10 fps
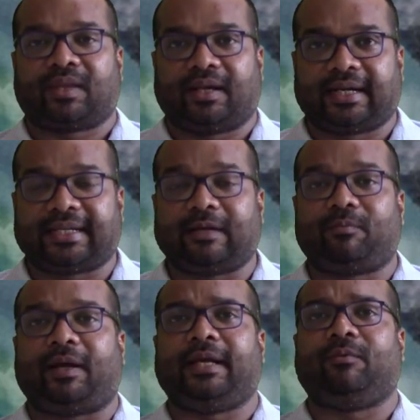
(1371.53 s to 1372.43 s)
written
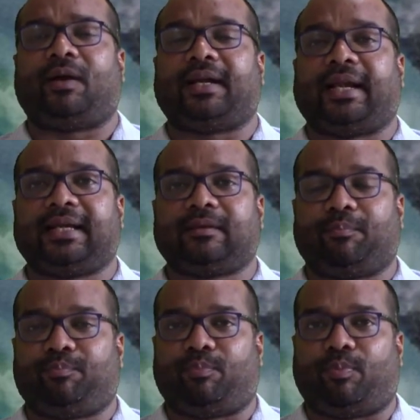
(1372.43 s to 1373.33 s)
by one
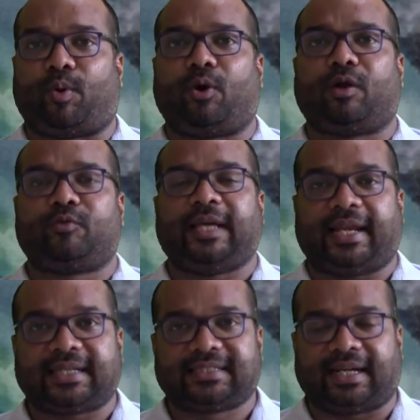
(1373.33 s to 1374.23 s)
Paul of the
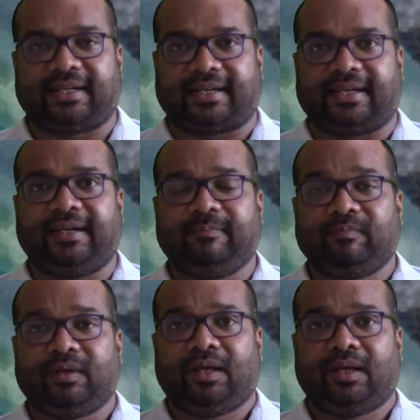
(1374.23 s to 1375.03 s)
Alexandria.